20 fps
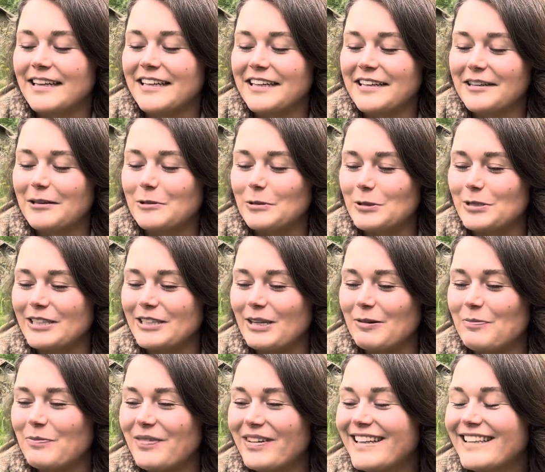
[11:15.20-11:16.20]
through
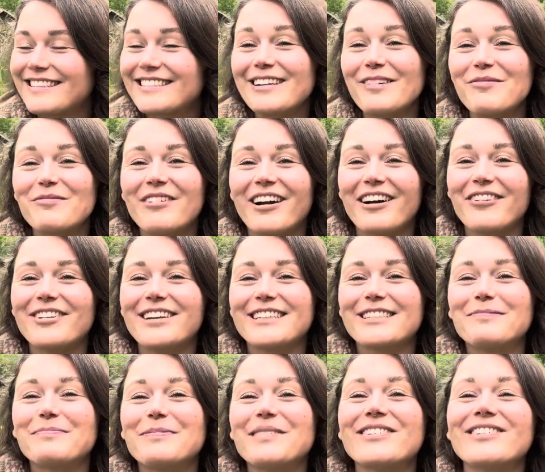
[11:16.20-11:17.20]
some rough
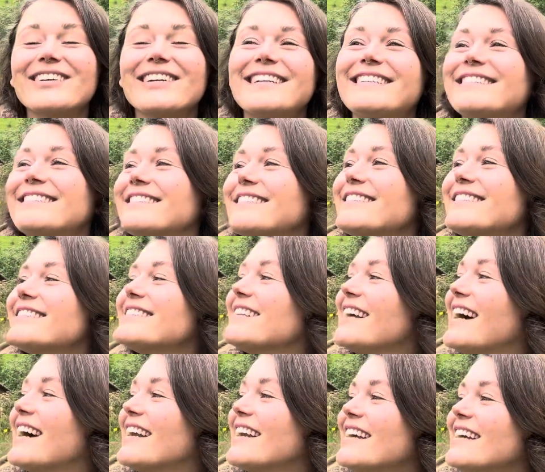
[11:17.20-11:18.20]
experiences,
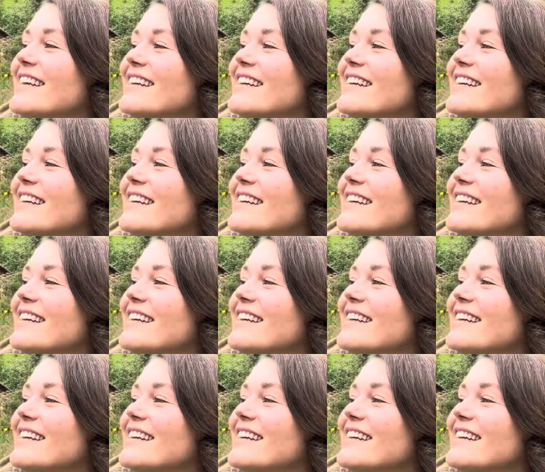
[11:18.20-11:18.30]
that